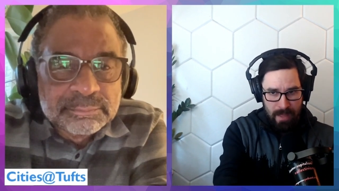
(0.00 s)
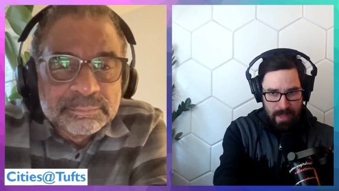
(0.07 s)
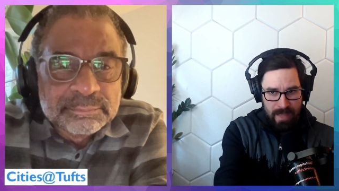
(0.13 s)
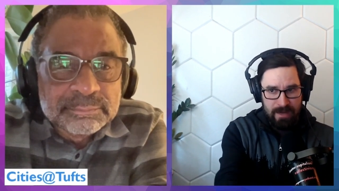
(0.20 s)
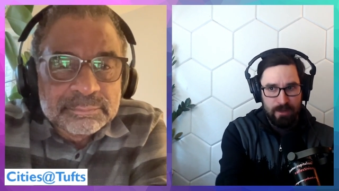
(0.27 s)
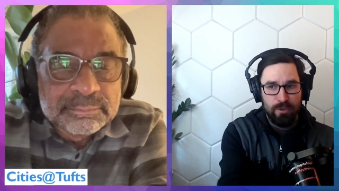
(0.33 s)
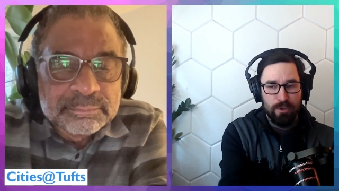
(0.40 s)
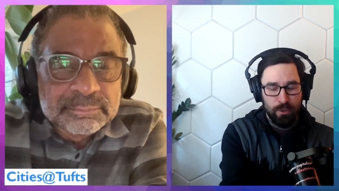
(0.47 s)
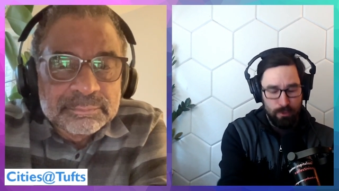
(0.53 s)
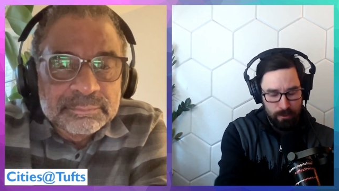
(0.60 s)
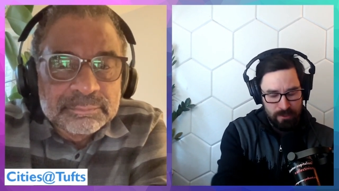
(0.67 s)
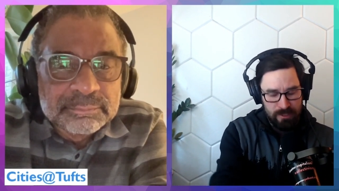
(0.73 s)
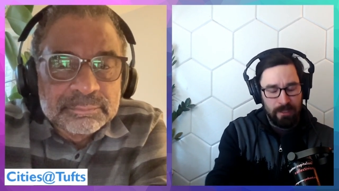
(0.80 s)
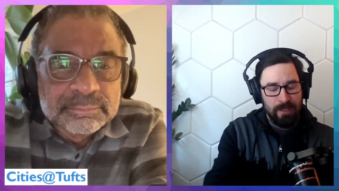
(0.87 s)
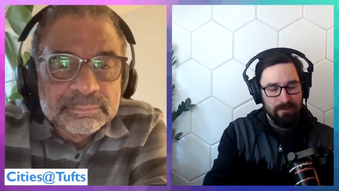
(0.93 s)
Speaker 1: it
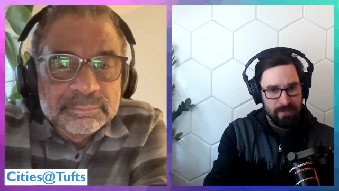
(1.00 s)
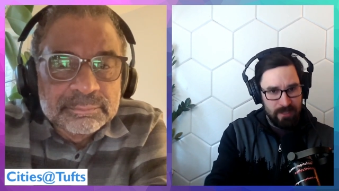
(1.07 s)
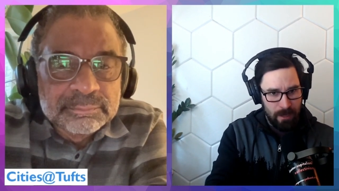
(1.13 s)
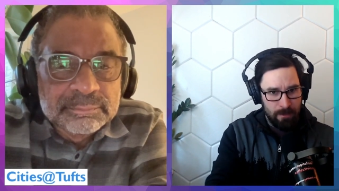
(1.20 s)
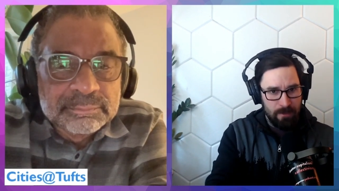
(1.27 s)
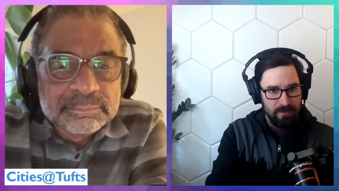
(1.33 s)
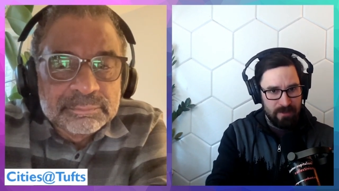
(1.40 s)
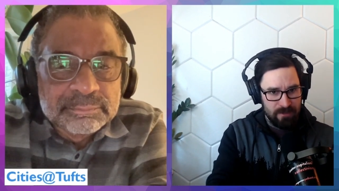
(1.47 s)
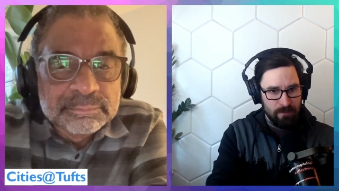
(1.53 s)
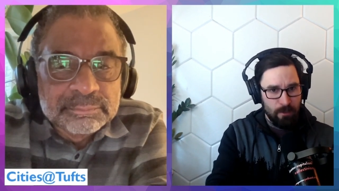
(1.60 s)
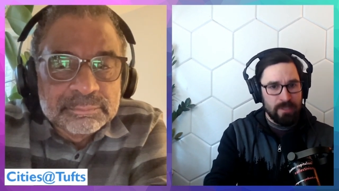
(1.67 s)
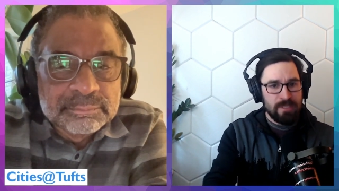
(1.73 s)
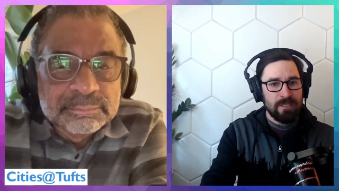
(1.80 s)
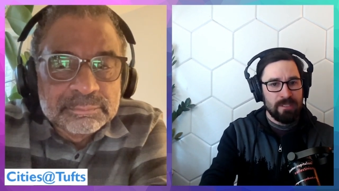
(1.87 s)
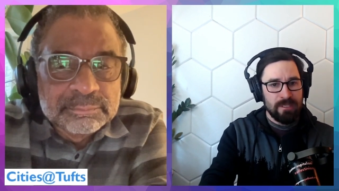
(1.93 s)
includes the lifting up of these
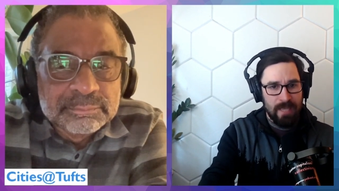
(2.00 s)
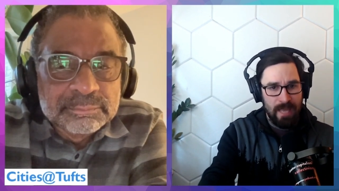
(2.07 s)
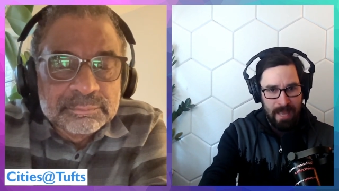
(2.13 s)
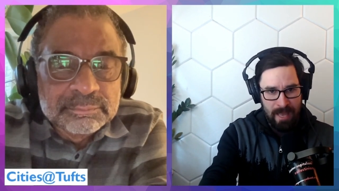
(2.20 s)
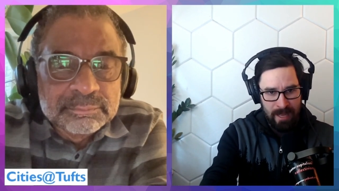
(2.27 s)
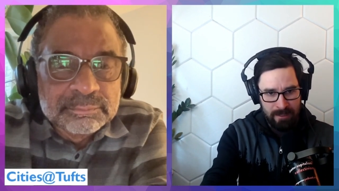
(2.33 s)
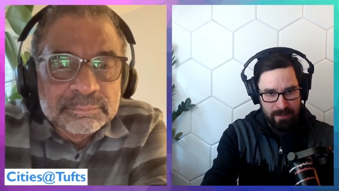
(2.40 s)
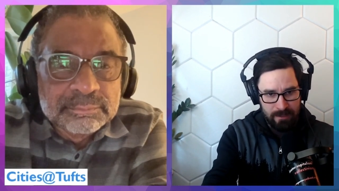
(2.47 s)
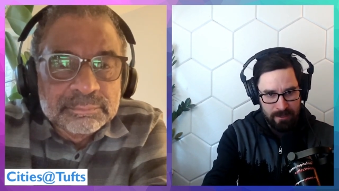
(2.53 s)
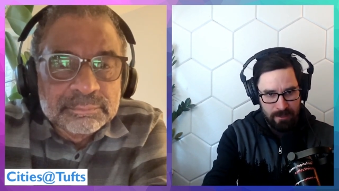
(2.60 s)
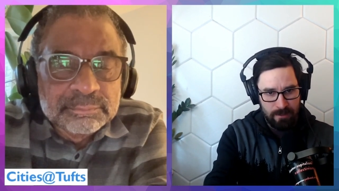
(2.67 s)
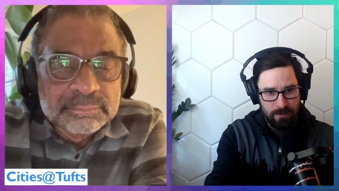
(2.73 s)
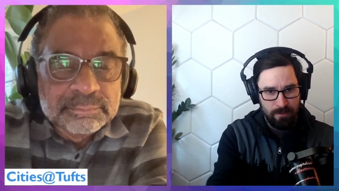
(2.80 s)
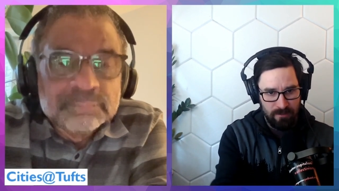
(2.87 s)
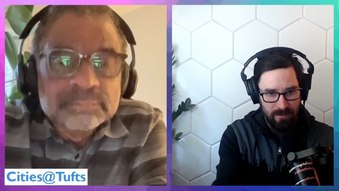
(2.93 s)
voices and
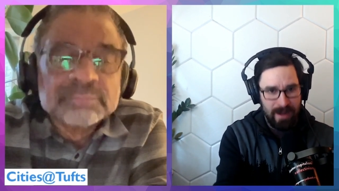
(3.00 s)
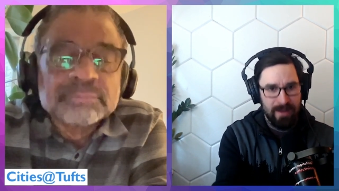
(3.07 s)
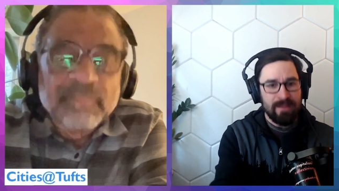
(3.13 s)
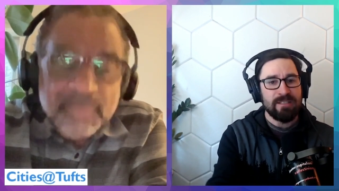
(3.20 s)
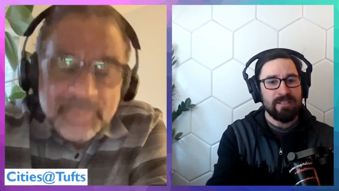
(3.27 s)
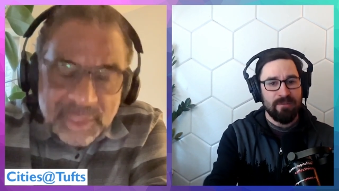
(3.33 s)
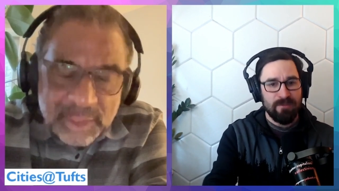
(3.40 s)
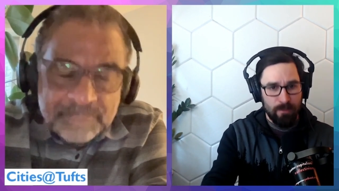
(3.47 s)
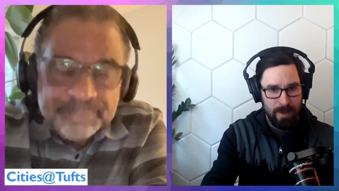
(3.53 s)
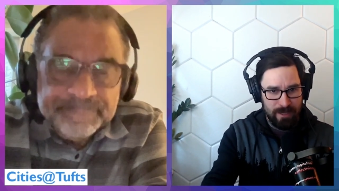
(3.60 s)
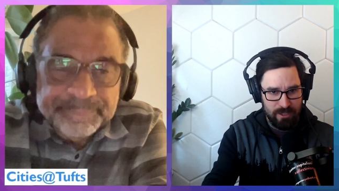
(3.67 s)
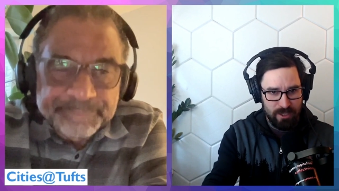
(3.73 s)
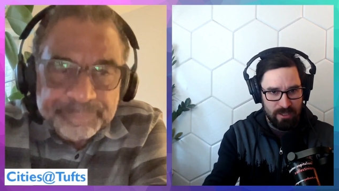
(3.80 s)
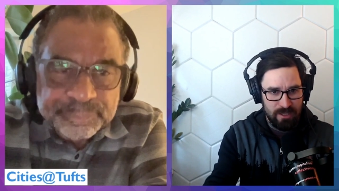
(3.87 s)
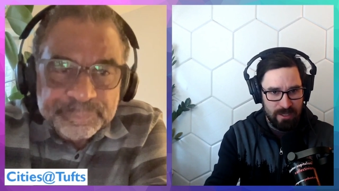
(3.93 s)
providing this
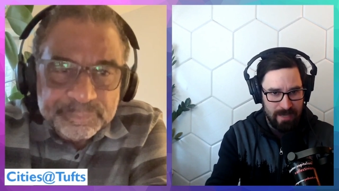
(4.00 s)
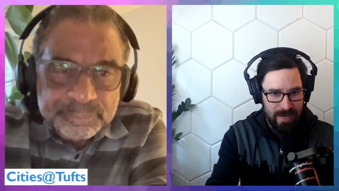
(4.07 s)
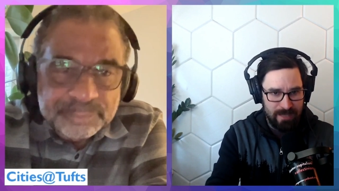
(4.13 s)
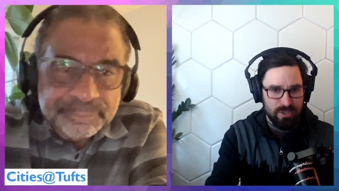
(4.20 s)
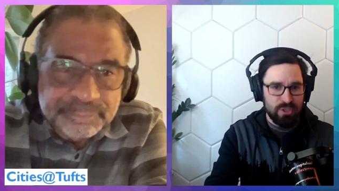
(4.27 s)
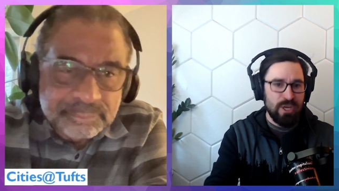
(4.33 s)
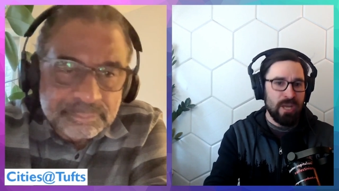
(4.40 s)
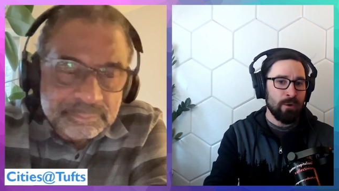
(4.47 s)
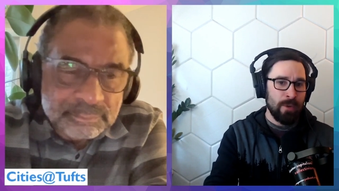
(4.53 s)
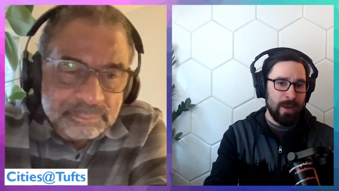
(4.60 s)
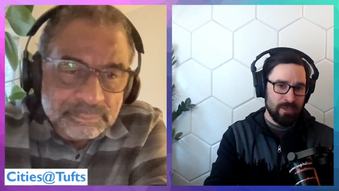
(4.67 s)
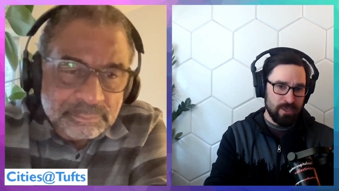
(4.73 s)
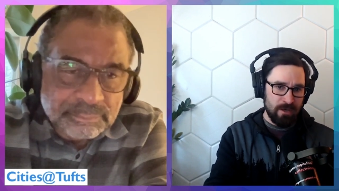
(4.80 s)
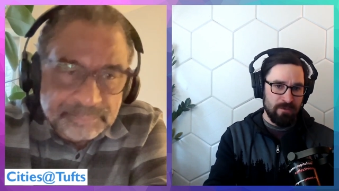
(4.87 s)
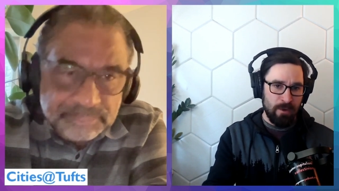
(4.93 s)
information to the next
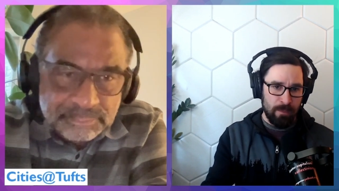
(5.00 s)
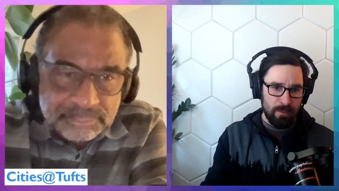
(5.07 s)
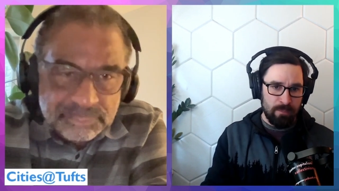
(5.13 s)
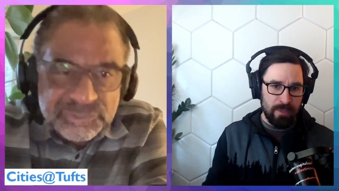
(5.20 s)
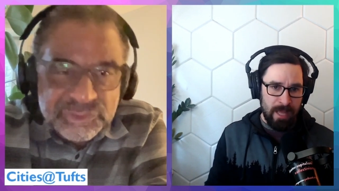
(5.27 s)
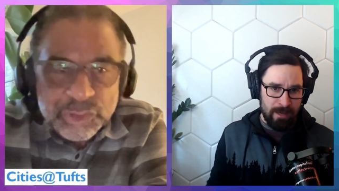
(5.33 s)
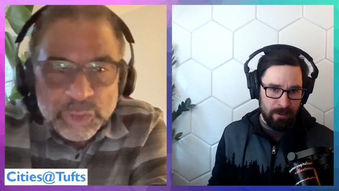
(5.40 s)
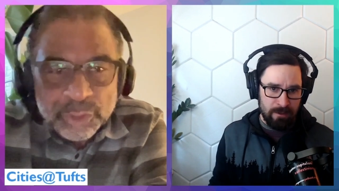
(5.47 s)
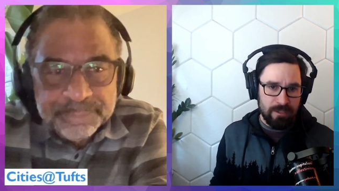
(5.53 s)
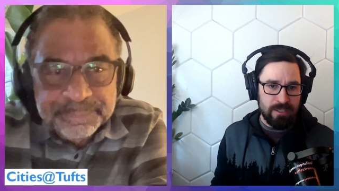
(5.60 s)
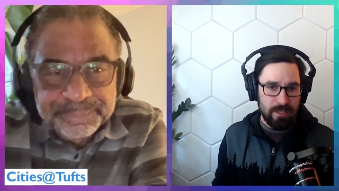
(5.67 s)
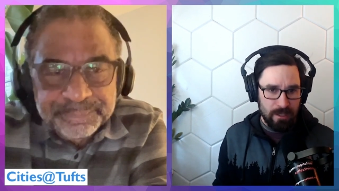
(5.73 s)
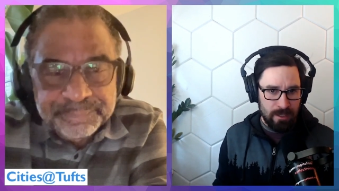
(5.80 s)
generation of urban planners. Sure.